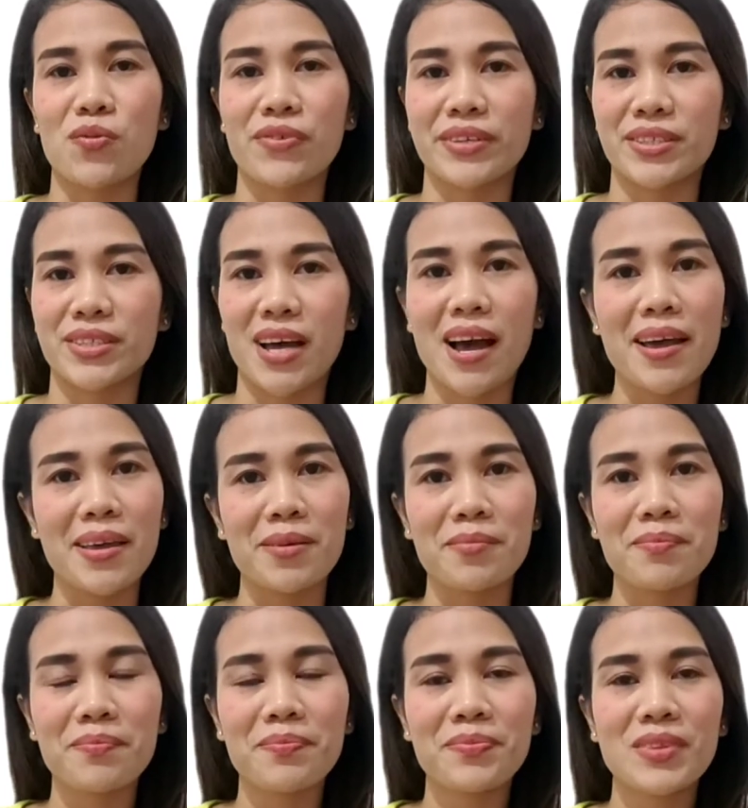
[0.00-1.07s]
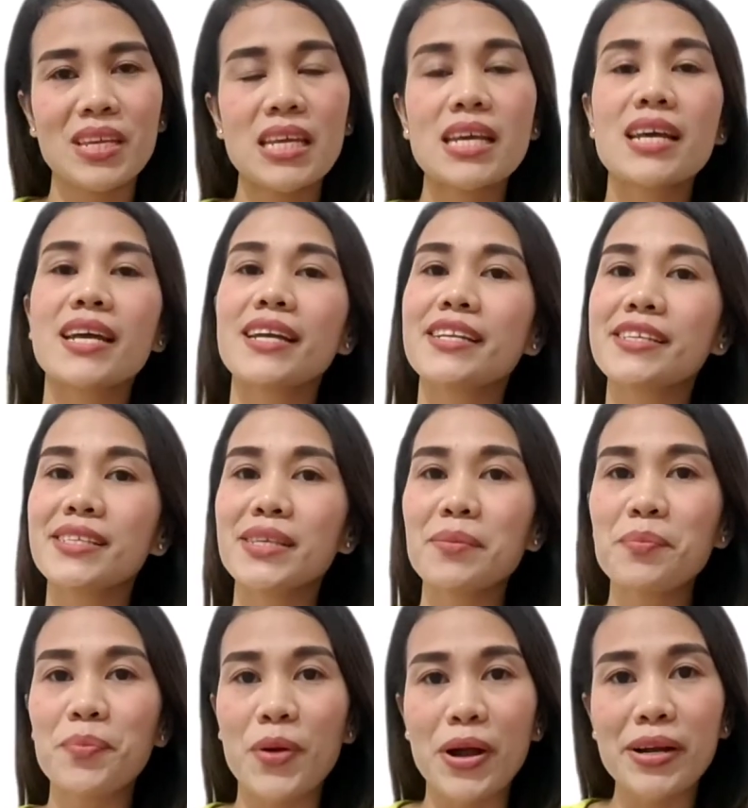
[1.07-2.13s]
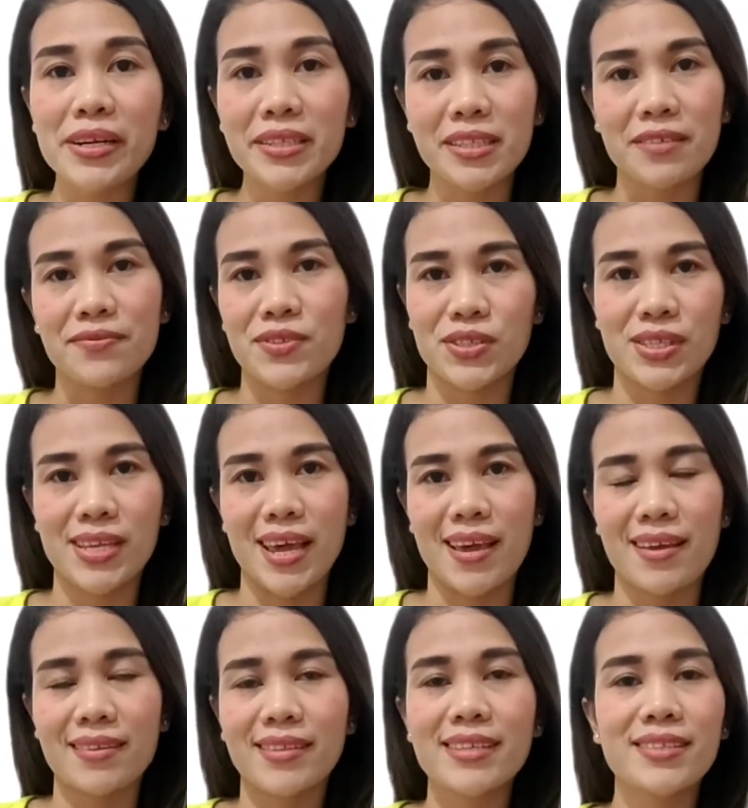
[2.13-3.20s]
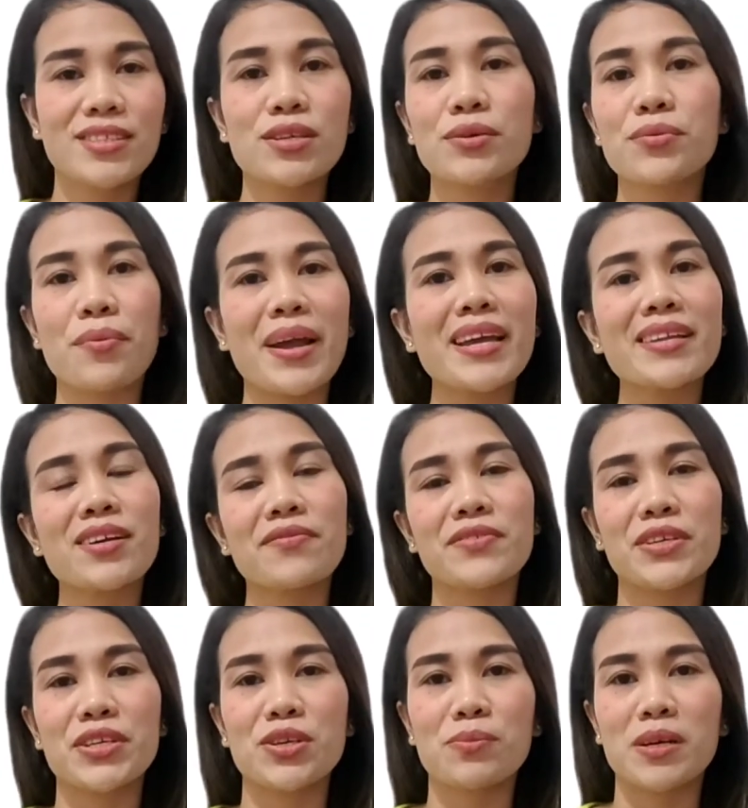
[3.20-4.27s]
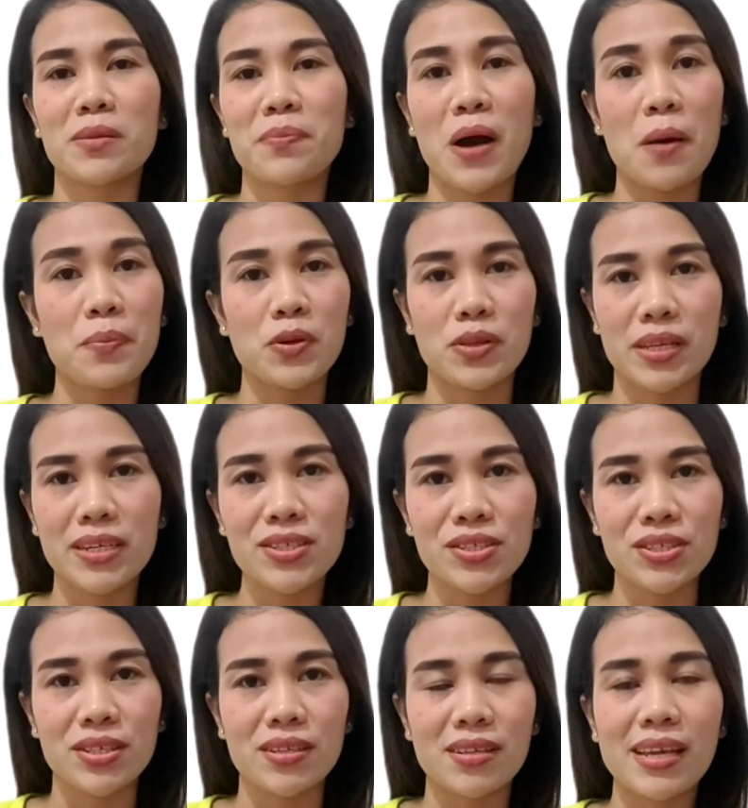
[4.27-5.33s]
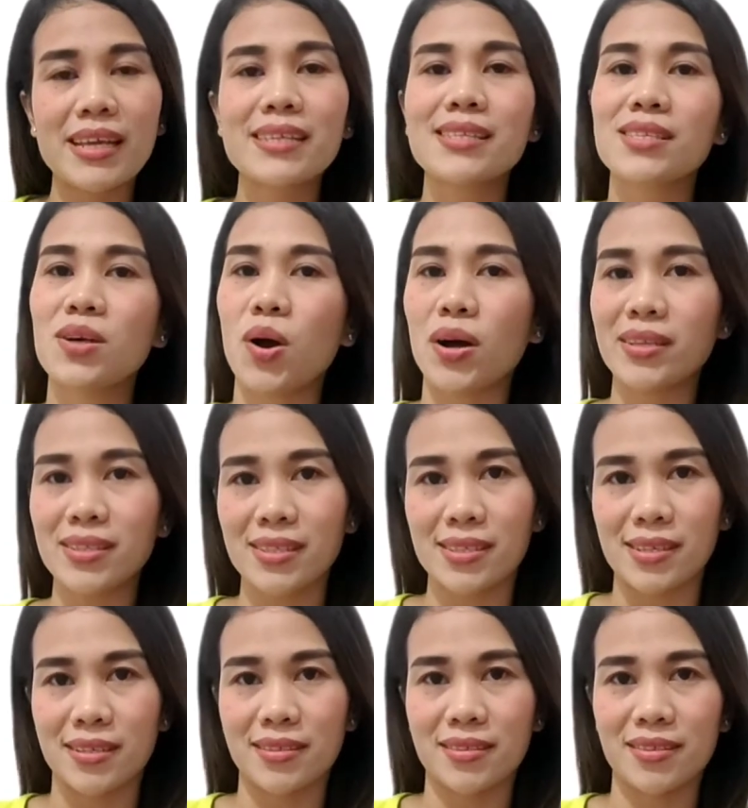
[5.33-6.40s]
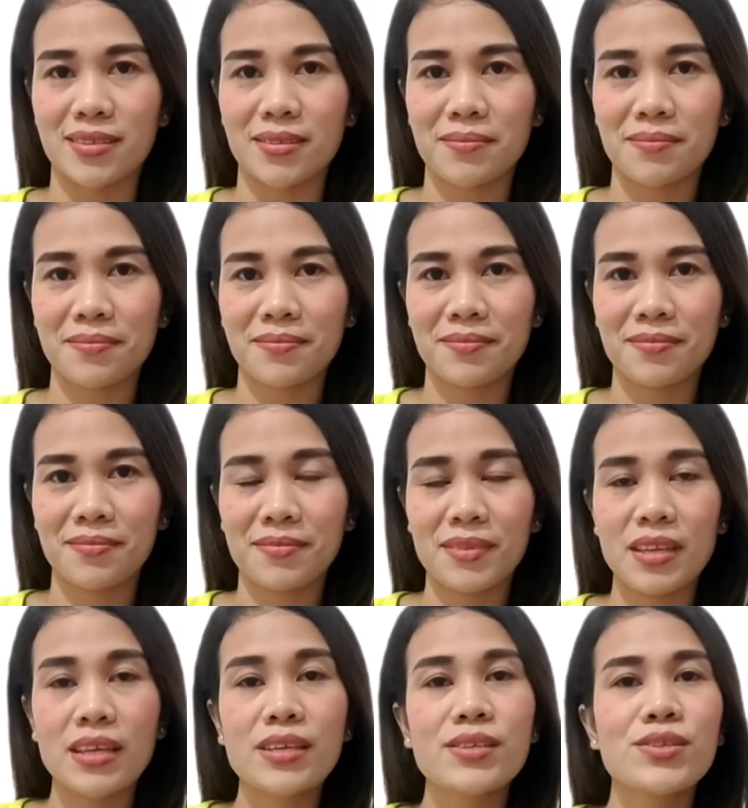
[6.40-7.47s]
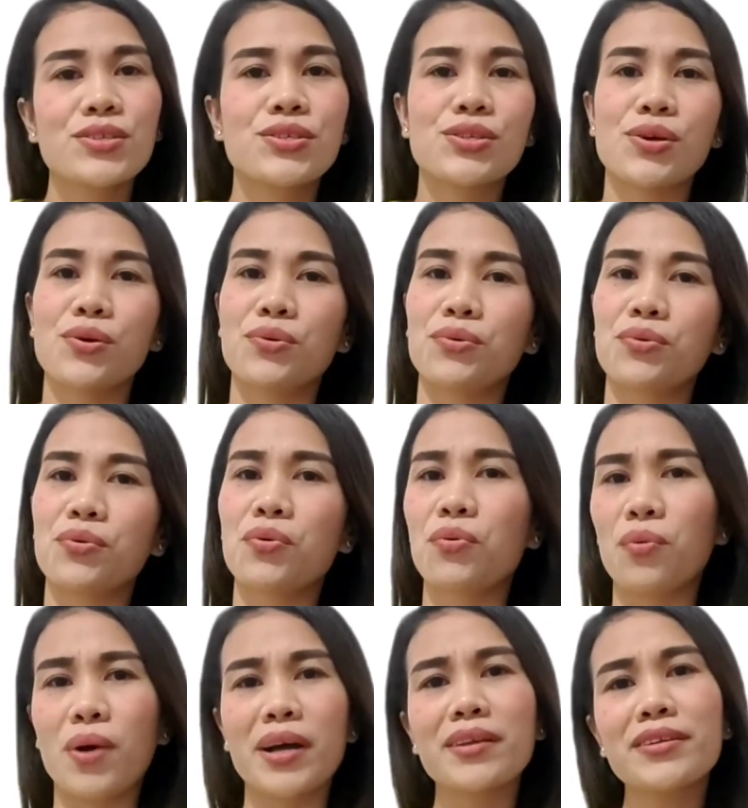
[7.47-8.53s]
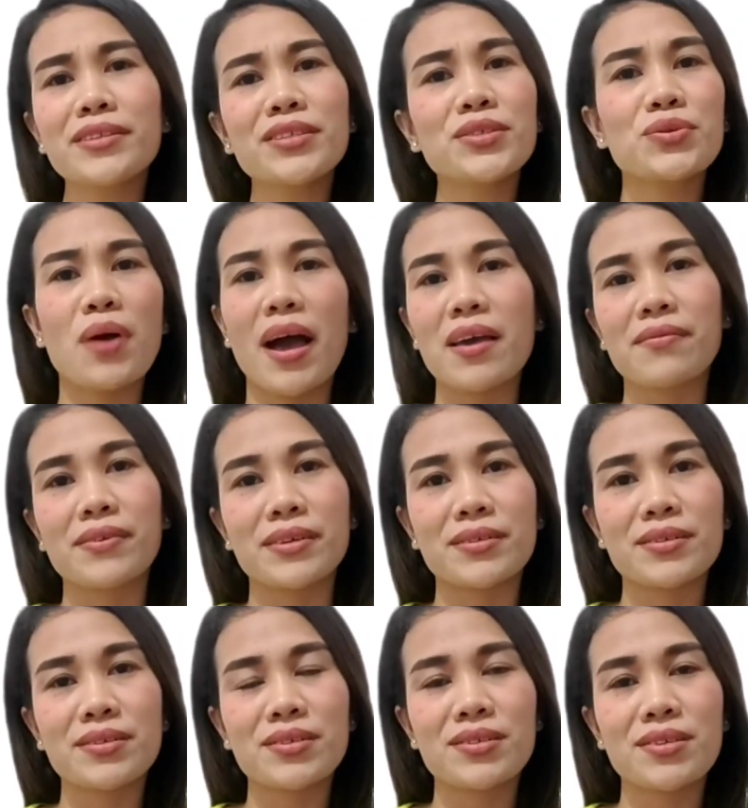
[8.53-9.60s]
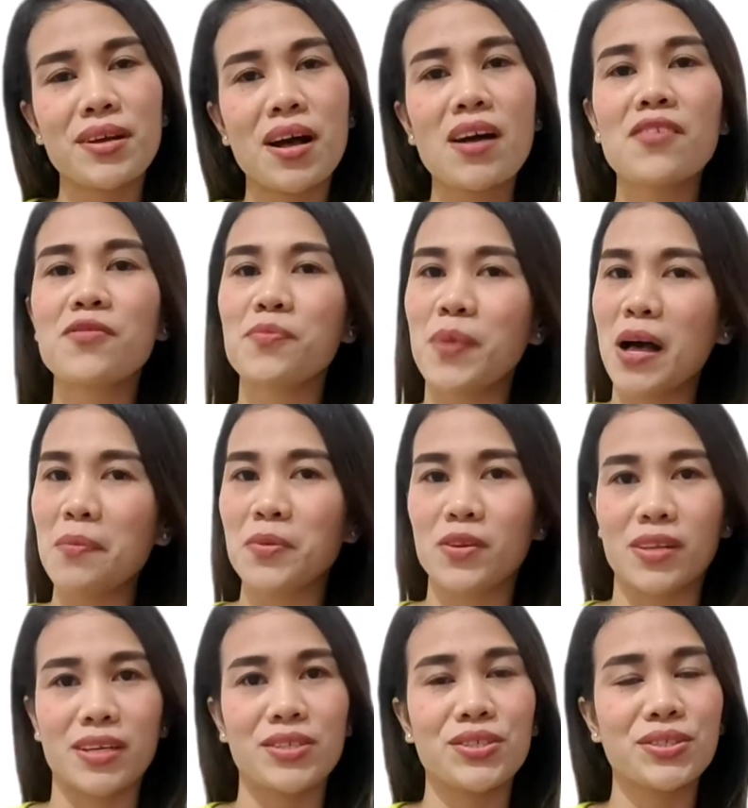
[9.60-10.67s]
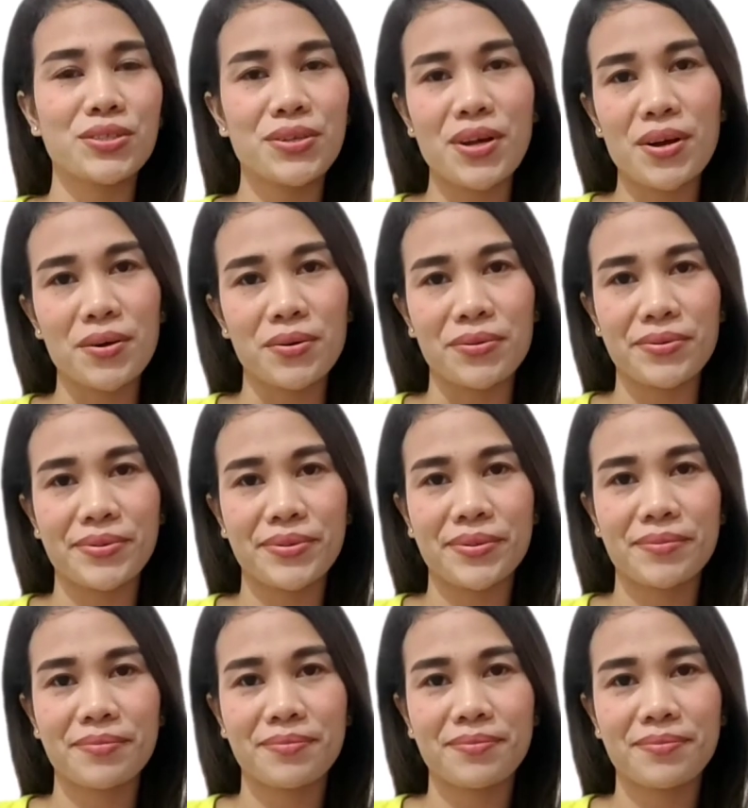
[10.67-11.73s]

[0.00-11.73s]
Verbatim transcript: over time, it is imperative to say that the rate of the human population is constant. So, what are the drivers of population growth?